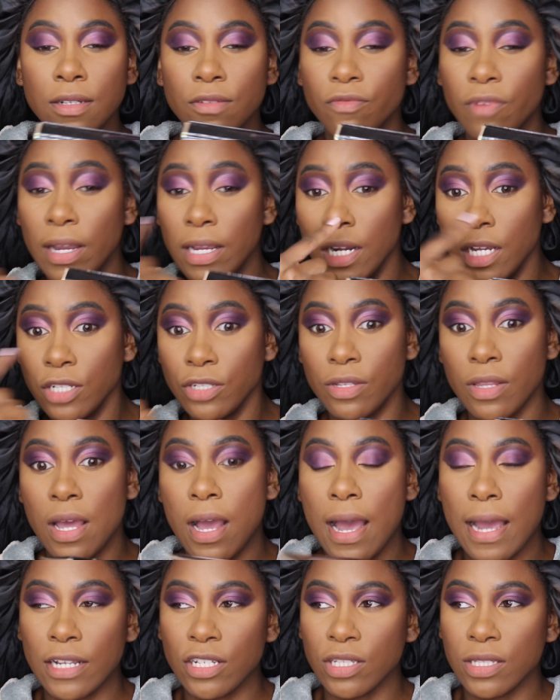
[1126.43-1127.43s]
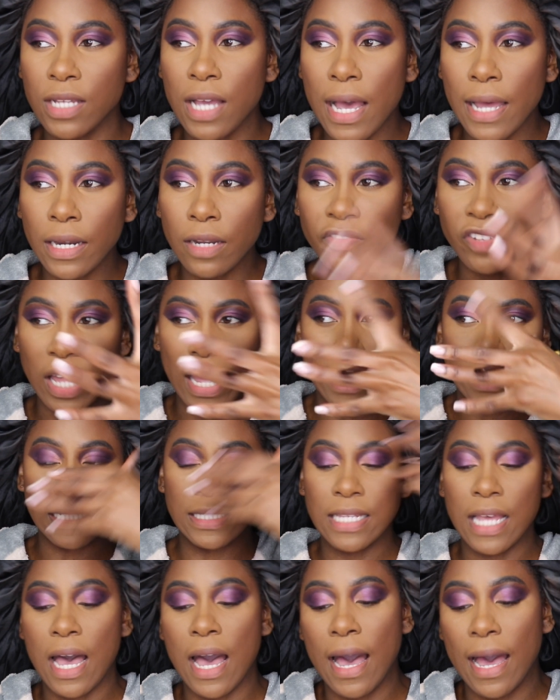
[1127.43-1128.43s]
right under the eye, just to kind of like
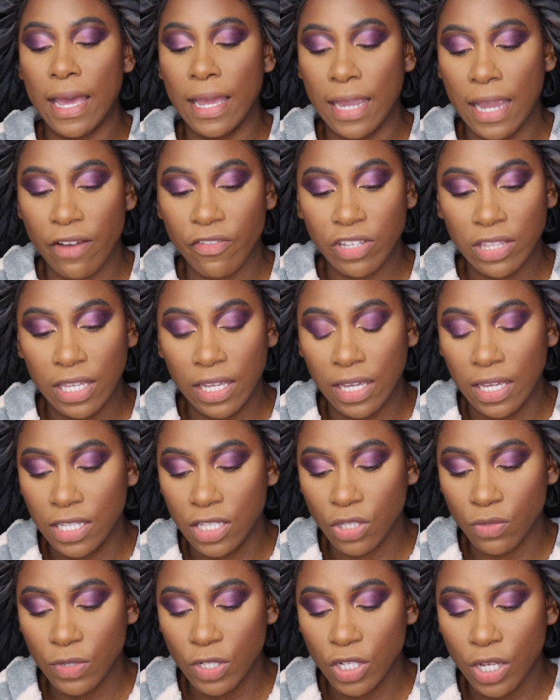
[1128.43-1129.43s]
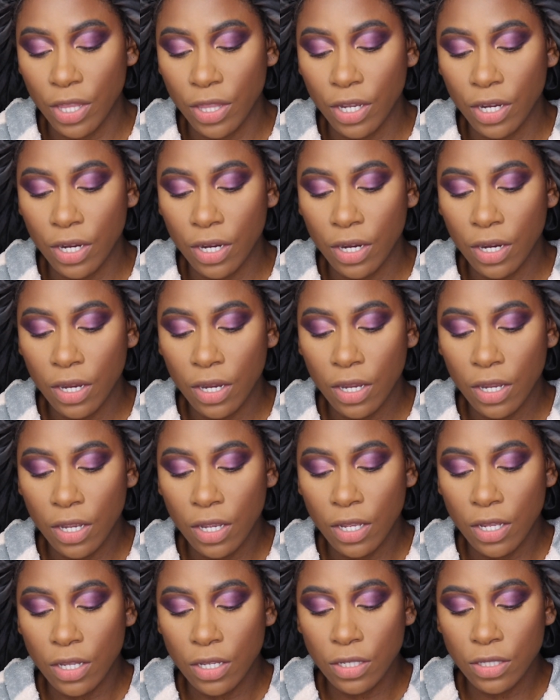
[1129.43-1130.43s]
tie everything into each other.
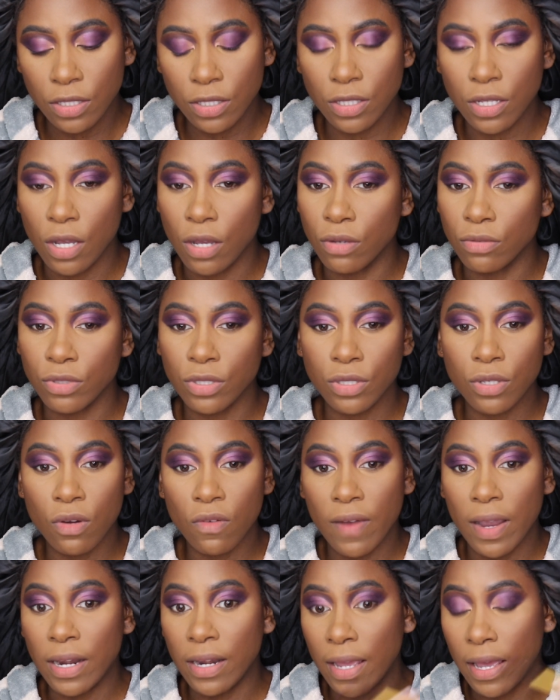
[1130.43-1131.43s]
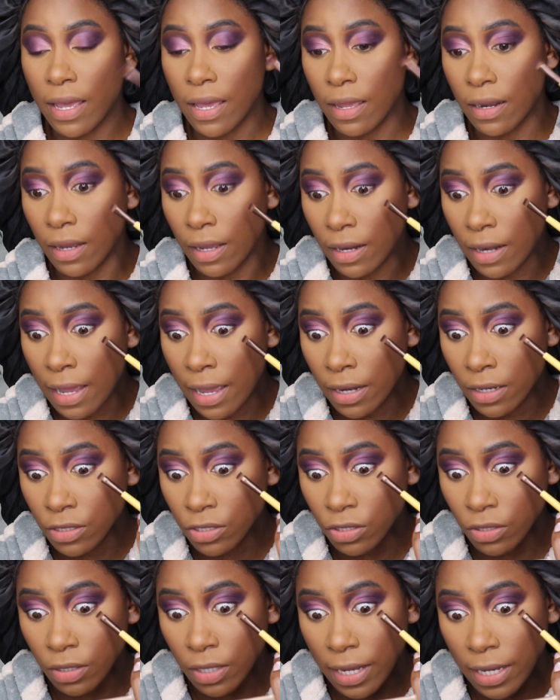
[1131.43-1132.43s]
So just go right ahead and add it
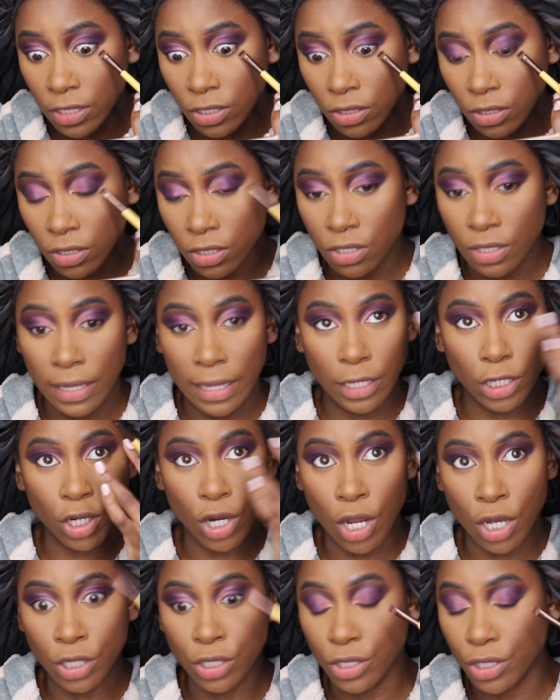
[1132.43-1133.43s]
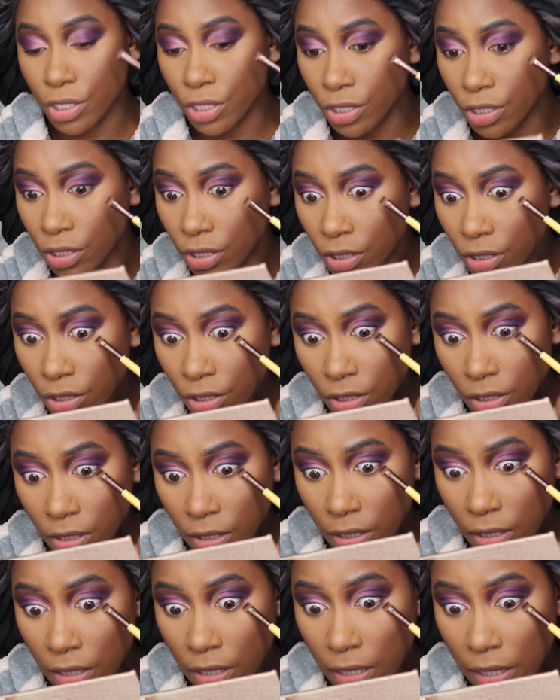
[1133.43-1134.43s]
to your lash, to your under
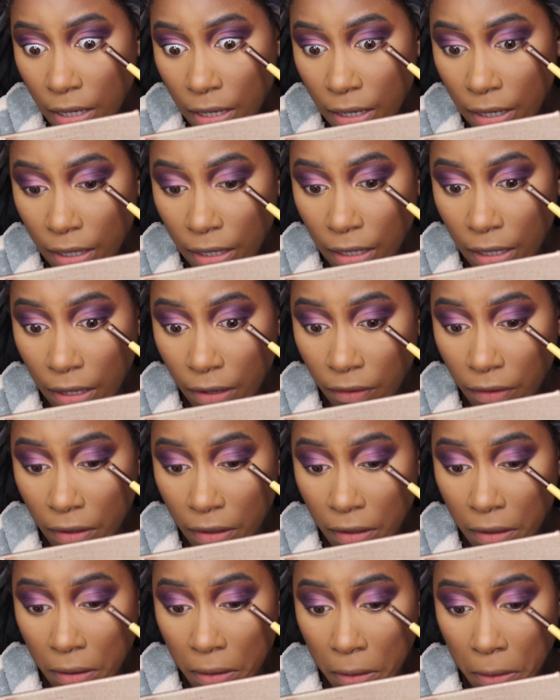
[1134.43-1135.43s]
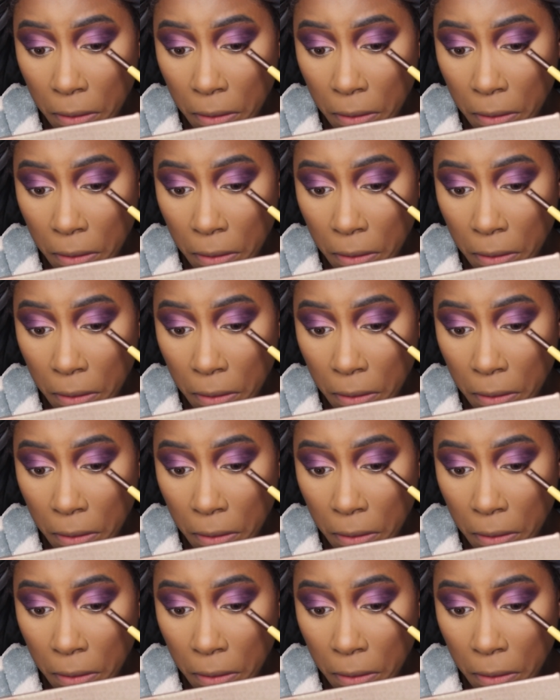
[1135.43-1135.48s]
eye area.